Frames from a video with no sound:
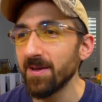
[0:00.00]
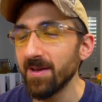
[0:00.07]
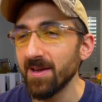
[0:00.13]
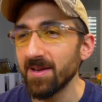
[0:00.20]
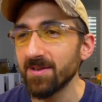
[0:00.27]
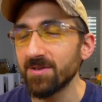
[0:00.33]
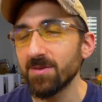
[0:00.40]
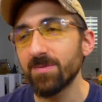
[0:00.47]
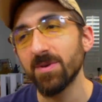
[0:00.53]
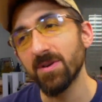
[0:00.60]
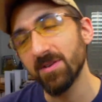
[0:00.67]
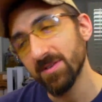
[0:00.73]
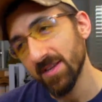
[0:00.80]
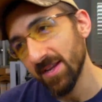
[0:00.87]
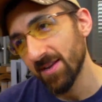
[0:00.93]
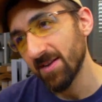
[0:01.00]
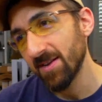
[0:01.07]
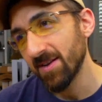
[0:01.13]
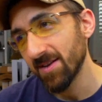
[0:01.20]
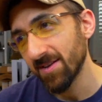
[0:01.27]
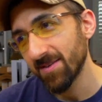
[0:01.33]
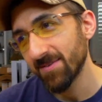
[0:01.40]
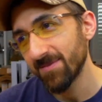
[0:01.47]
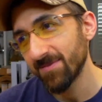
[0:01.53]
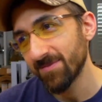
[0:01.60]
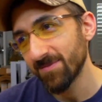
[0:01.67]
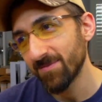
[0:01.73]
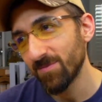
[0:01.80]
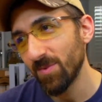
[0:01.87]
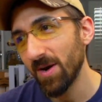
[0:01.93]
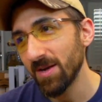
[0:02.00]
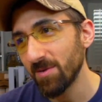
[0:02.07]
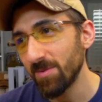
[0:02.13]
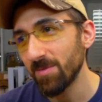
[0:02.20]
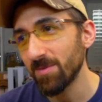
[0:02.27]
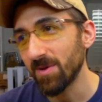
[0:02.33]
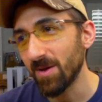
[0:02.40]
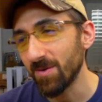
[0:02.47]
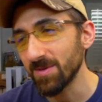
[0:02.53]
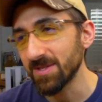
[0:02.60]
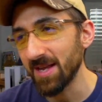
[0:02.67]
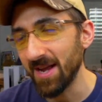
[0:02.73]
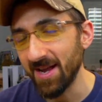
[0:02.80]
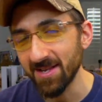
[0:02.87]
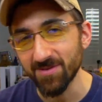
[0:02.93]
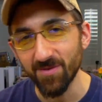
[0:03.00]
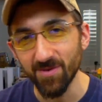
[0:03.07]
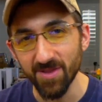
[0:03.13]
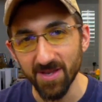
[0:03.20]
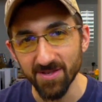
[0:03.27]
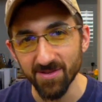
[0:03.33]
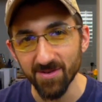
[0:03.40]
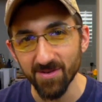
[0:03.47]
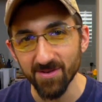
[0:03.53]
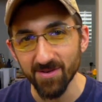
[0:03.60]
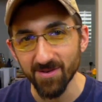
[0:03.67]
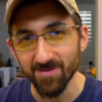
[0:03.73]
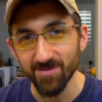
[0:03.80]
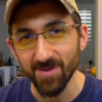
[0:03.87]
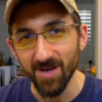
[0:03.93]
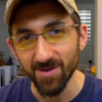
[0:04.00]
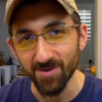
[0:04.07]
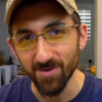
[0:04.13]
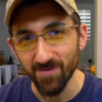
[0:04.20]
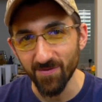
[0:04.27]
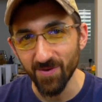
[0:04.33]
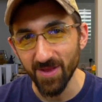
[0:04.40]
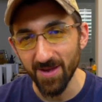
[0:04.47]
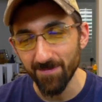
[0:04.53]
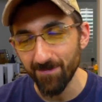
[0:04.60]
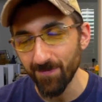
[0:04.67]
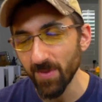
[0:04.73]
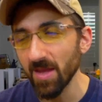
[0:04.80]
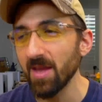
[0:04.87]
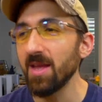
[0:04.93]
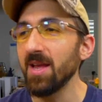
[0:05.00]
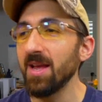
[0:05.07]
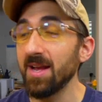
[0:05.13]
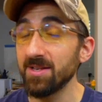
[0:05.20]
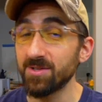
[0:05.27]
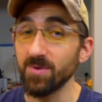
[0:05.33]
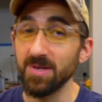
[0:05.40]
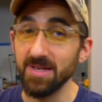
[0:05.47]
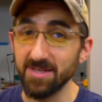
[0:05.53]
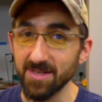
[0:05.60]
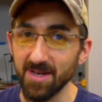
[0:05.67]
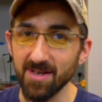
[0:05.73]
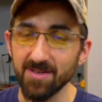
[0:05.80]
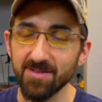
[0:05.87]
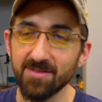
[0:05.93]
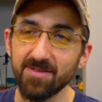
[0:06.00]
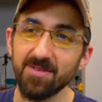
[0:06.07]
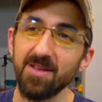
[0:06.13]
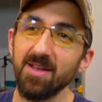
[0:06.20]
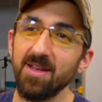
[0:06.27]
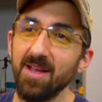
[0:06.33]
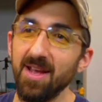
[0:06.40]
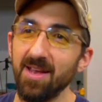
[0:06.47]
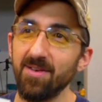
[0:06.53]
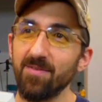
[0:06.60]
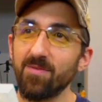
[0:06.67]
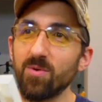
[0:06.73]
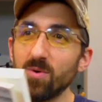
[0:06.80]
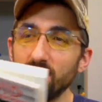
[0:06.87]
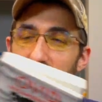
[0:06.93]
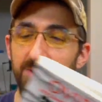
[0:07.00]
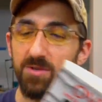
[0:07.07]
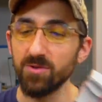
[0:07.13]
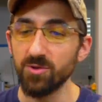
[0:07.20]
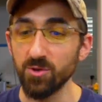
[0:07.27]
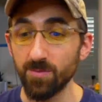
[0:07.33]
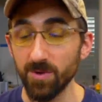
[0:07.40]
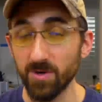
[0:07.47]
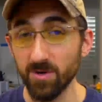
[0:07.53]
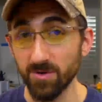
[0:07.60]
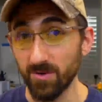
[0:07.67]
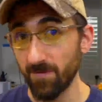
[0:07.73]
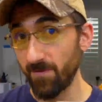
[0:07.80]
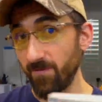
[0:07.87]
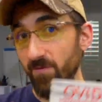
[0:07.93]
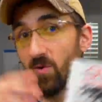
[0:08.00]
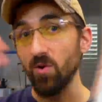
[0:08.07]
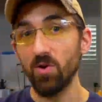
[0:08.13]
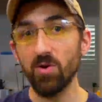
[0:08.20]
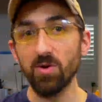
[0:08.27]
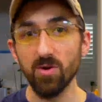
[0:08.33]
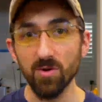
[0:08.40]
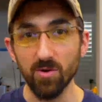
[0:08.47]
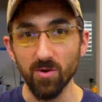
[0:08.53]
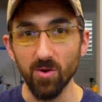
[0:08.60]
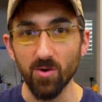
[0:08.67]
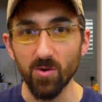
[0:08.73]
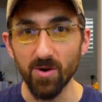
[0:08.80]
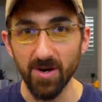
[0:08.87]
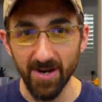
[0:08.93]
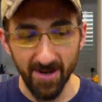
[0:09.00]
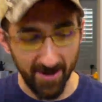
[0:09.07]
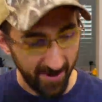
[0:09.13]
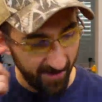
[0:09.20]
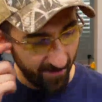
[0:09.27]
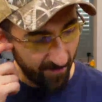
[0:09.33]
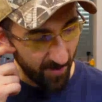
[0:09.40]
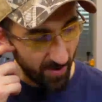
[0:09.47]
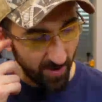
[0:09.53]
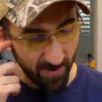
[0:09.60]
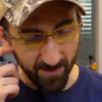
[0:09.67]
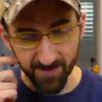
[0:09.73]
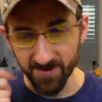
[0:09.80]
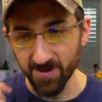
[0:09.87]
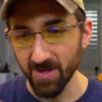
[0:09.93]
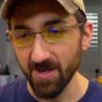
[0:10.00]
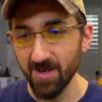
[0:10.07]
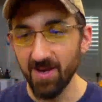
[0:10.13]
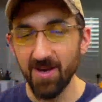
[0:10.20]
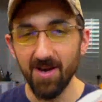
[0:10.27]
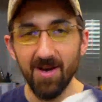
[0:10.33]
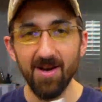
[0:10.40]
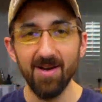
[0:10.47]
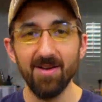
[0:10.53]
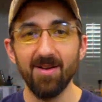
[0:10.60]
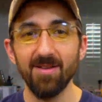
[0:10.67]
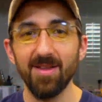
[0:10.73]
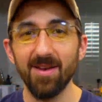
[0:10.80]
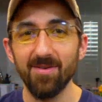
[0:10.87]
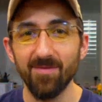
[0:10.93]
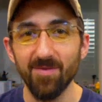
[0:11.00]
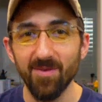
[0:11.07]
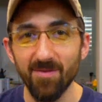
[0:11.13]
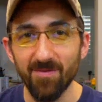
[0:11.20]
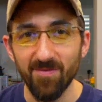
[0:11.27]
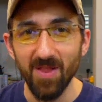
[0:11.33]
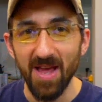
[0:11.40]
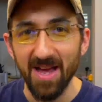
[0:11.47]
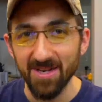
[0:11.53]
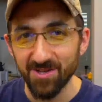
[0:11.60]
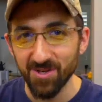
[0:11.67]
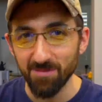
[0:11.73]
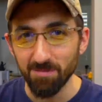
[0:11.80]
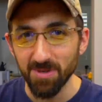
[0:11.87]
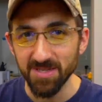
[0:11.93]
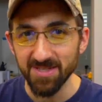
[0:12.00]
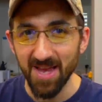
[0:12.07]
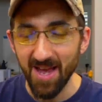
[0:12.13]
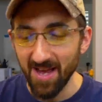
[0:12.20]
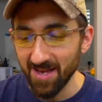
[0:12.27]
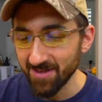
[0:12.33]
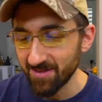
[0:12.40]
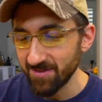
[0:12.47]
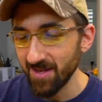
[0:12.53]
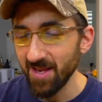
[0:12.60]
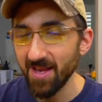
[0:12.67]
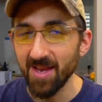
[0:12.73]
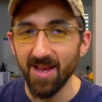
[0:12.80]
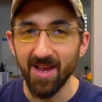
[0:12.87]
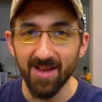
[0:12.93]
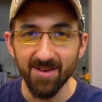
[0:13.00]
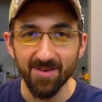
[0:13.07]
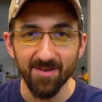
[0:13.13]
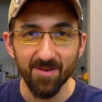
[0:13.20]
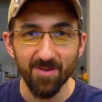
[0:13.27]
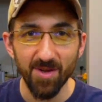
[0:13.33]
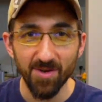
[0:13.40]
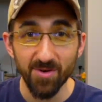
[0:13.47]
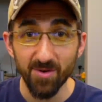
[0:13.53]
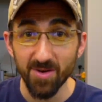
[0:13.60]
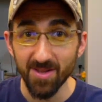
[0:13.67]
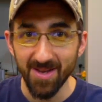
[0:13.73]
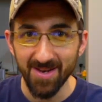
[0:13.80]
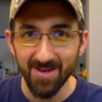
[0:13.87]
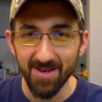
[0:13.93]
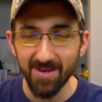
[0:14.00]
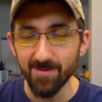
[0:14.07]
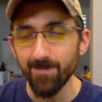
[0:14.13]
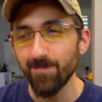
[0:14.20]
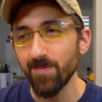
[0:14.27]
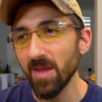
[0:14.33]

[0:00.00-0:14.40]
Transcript: And Jupiter is like, ugh, why do people always ask for things that are not good for them? And so he does. And of course, Jupiter's full glory involves uh, a lot of flash and pizzazz and thunder and lightning.